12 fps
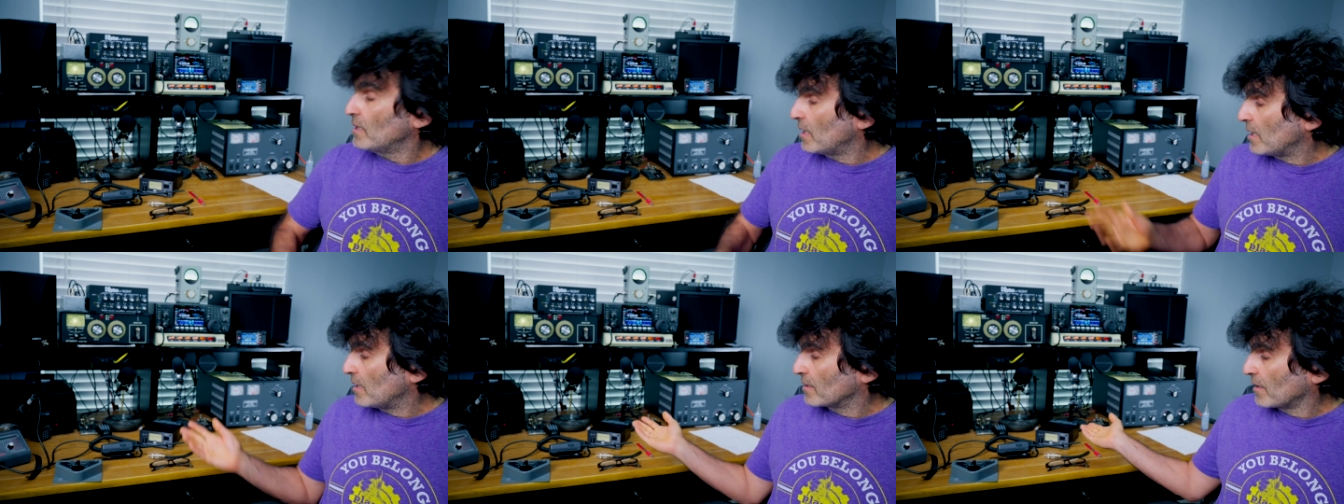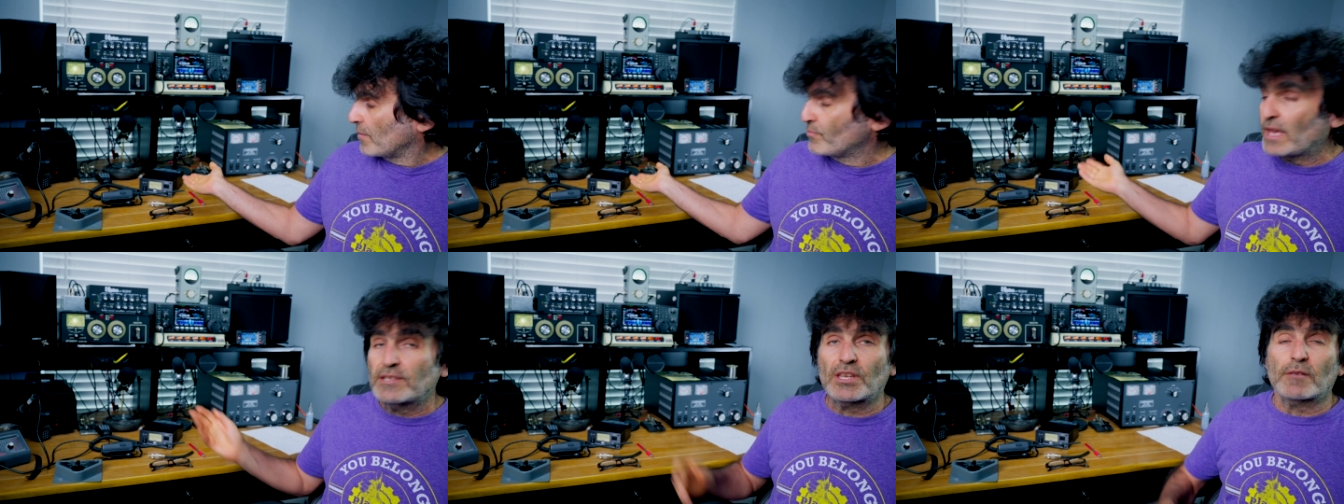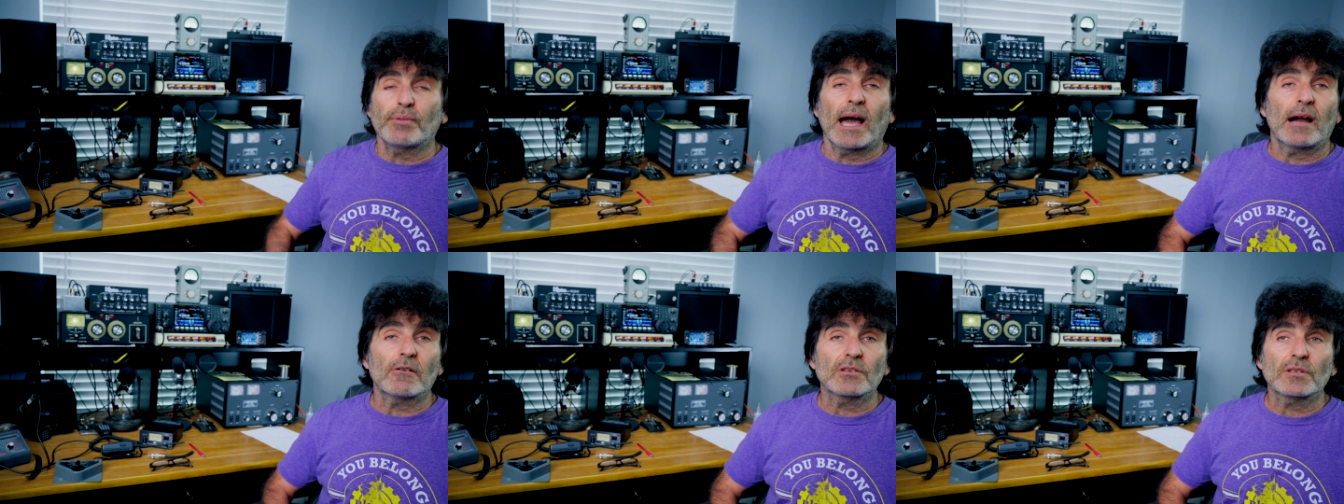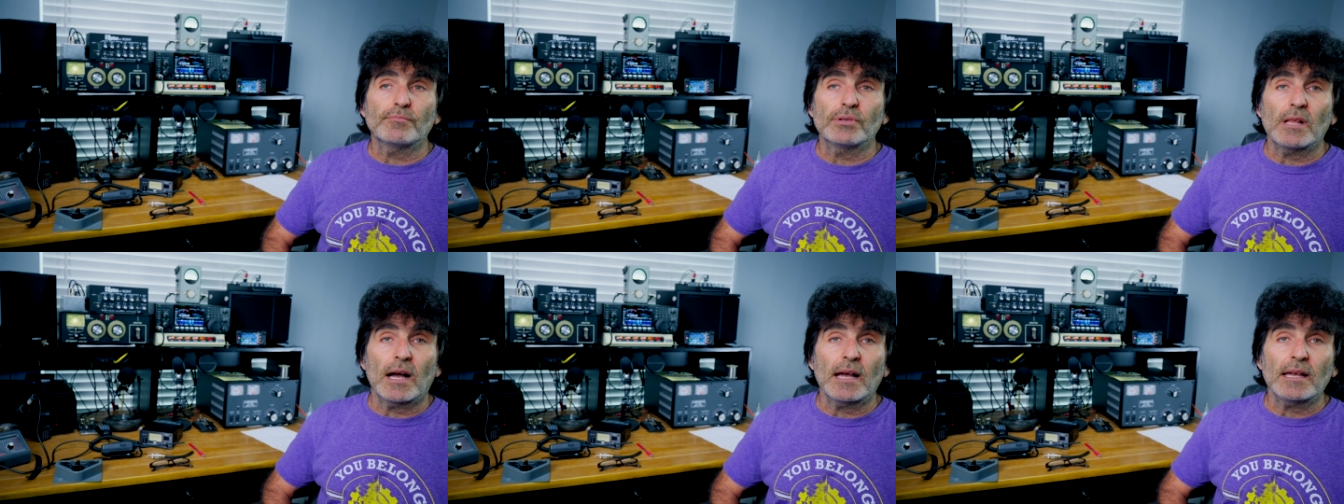Uh, a basic power
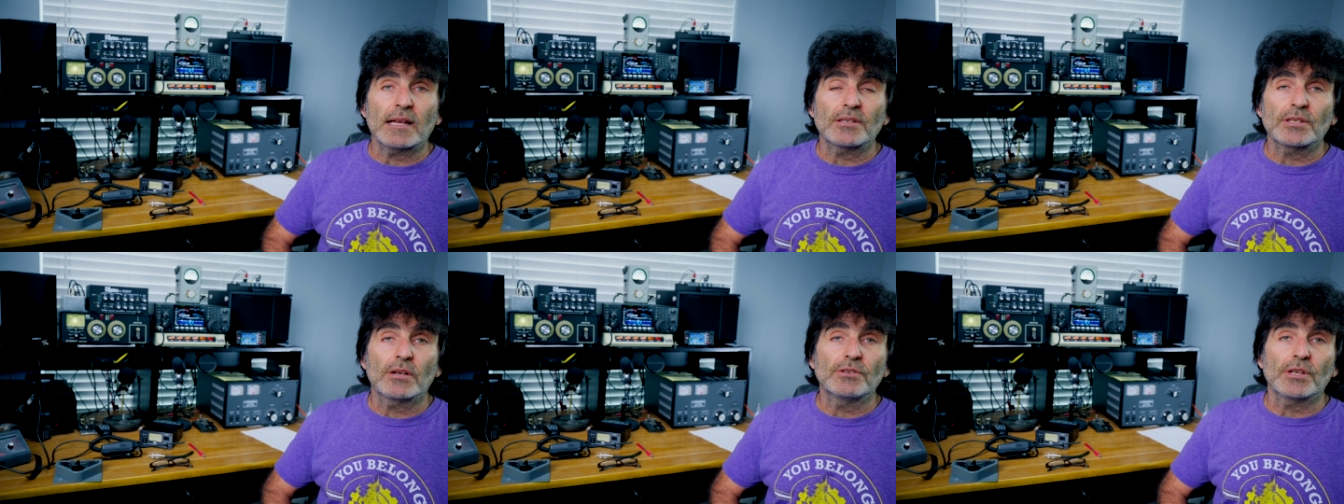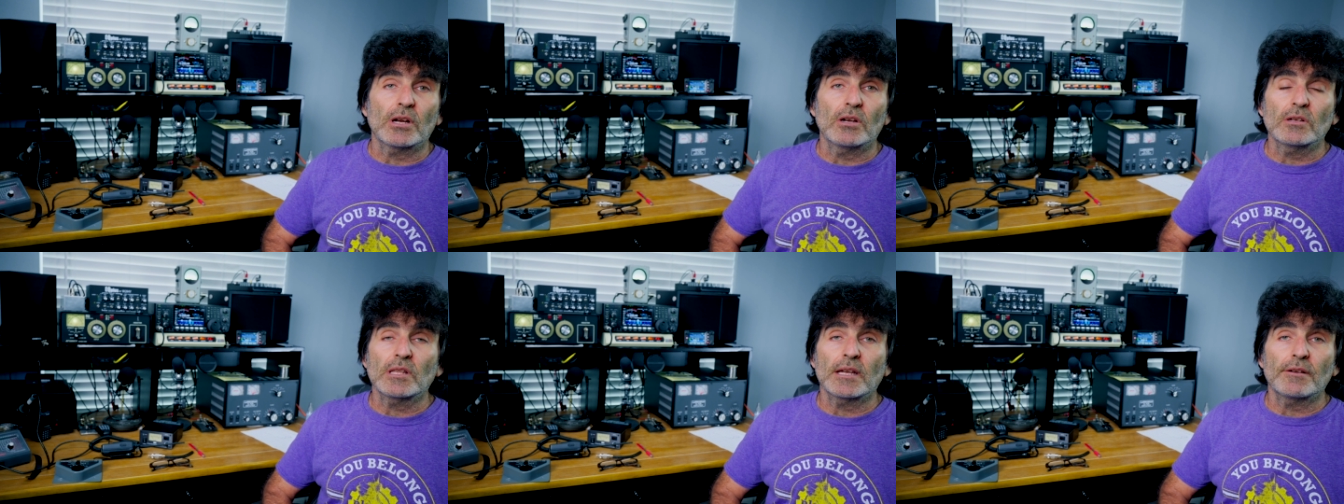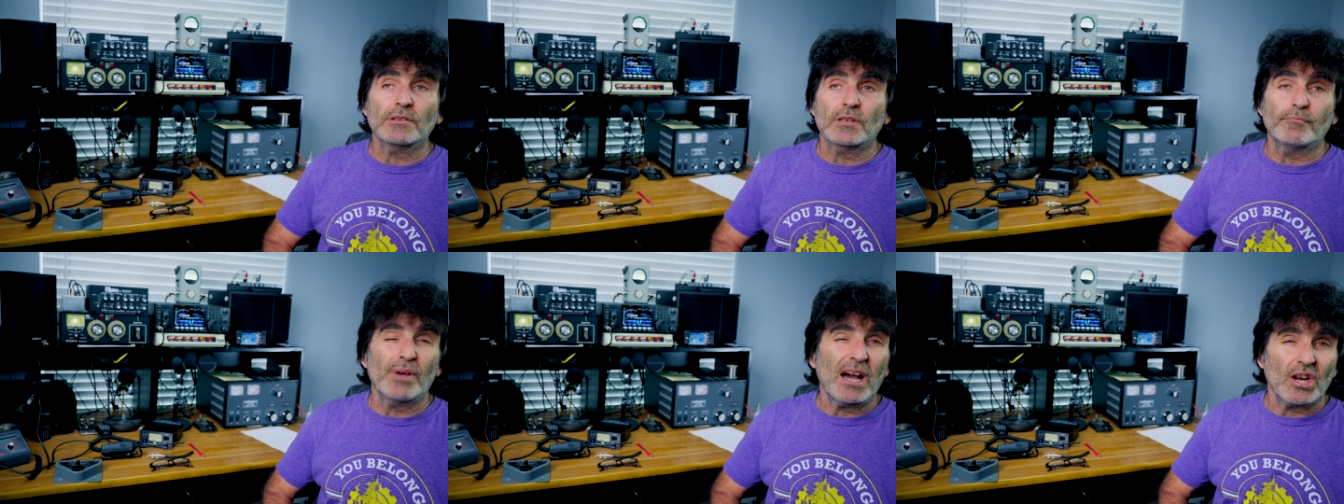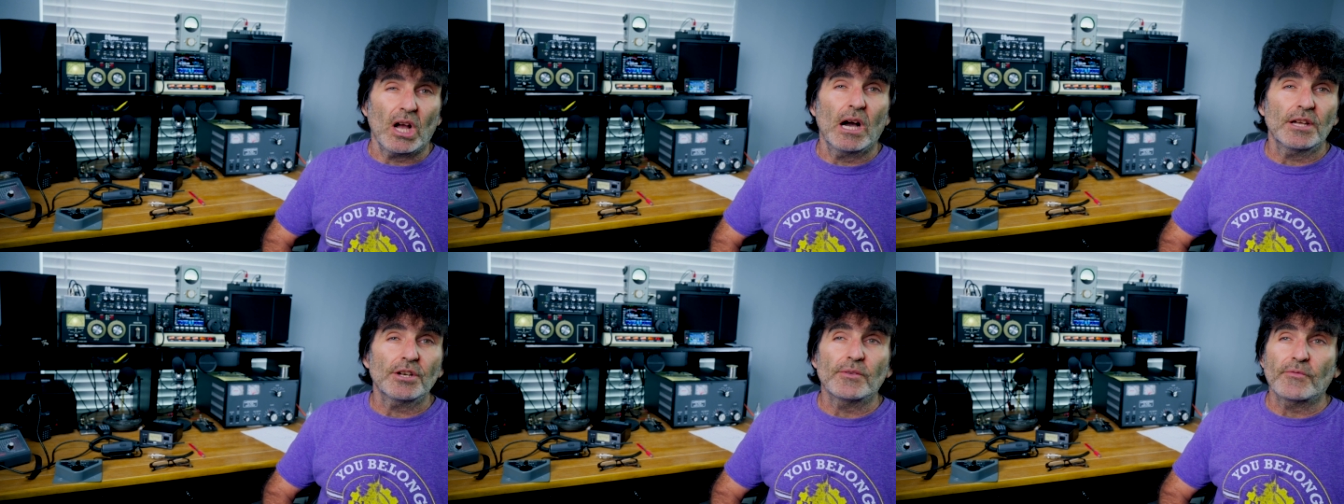supply I showed you earlier is about one
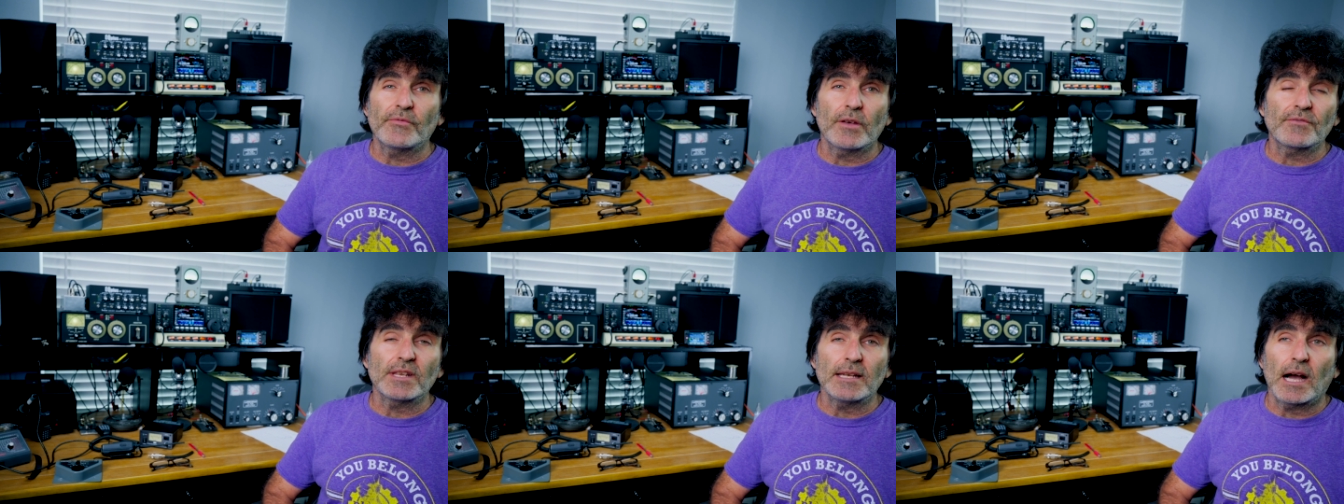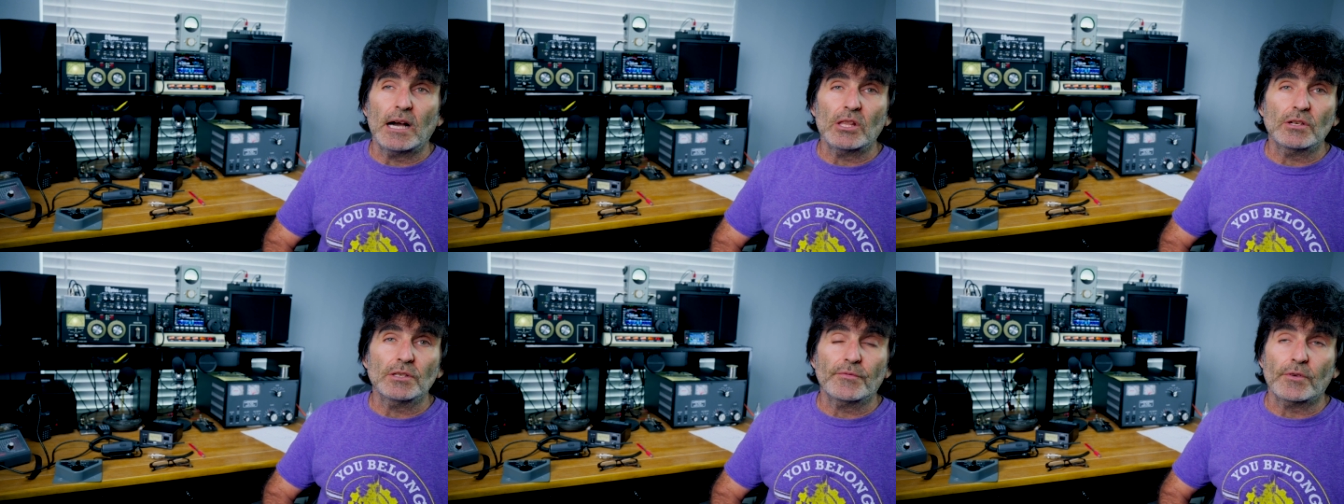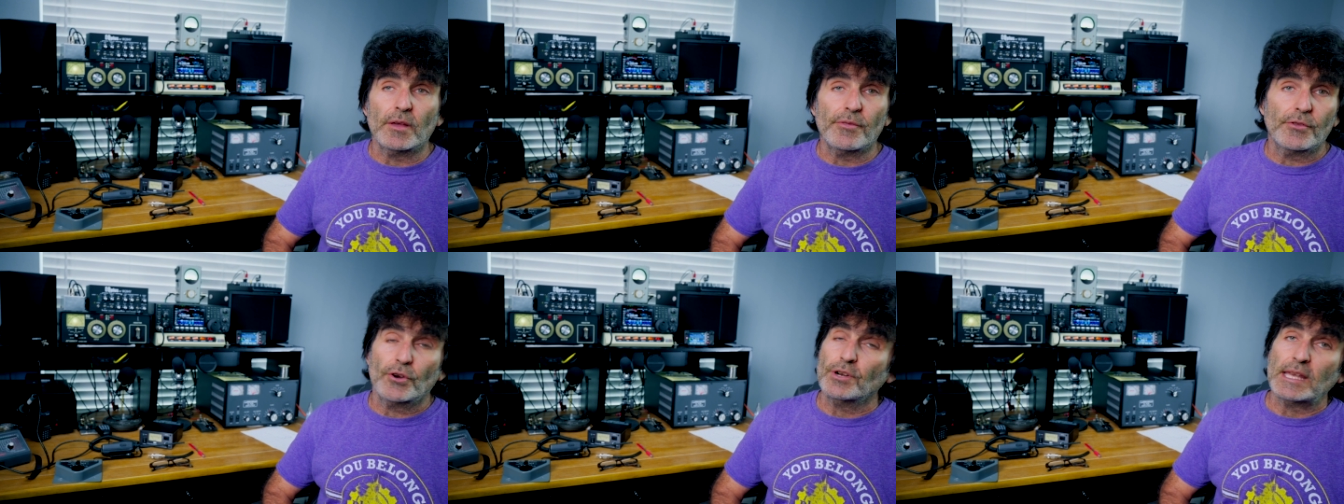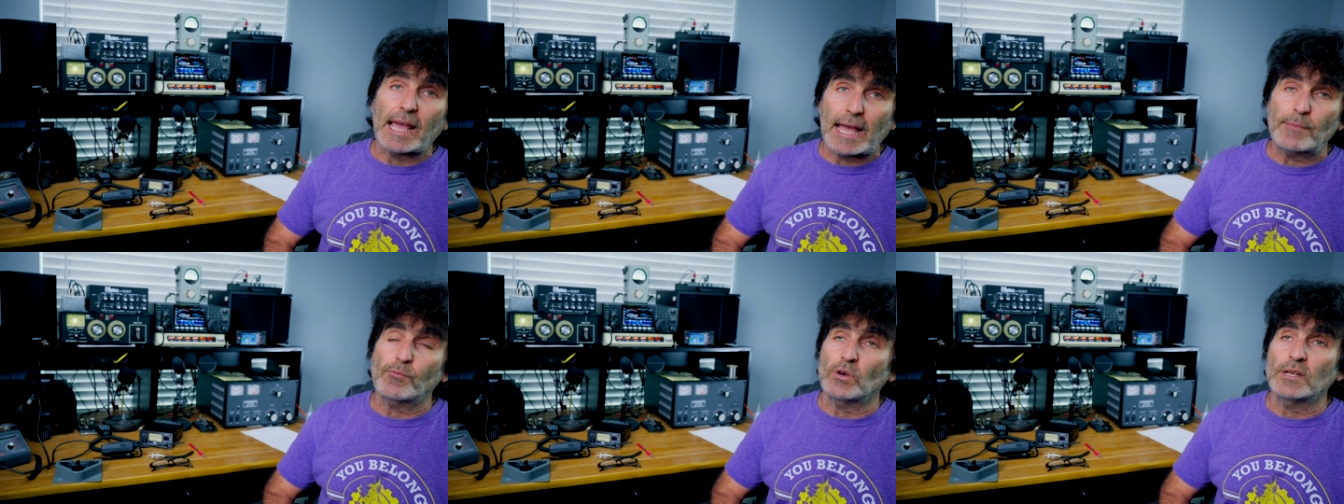hundred fifty dollars for a thirty
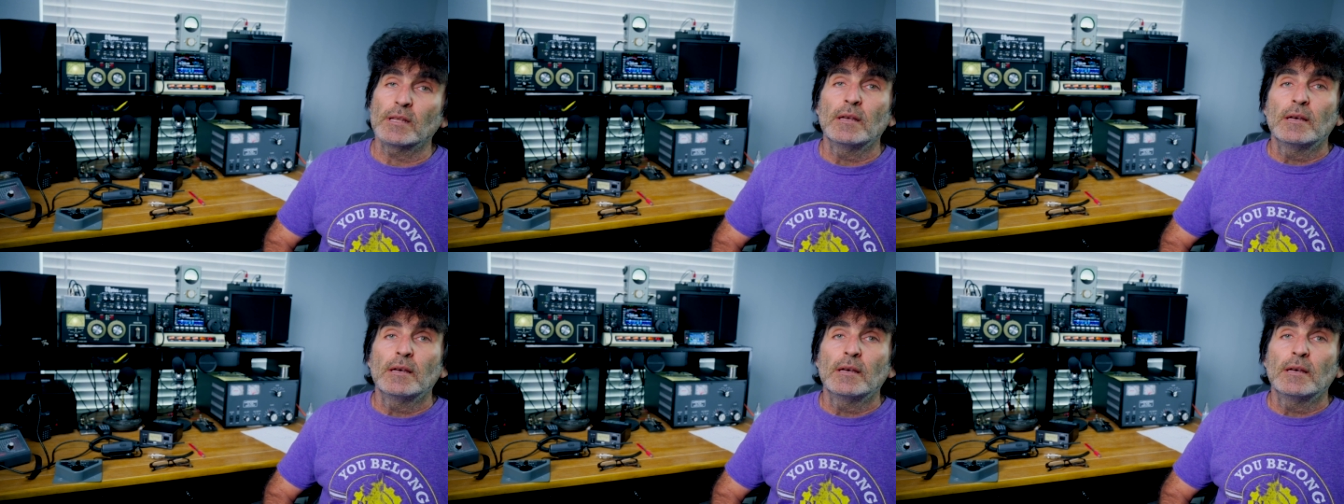amp one.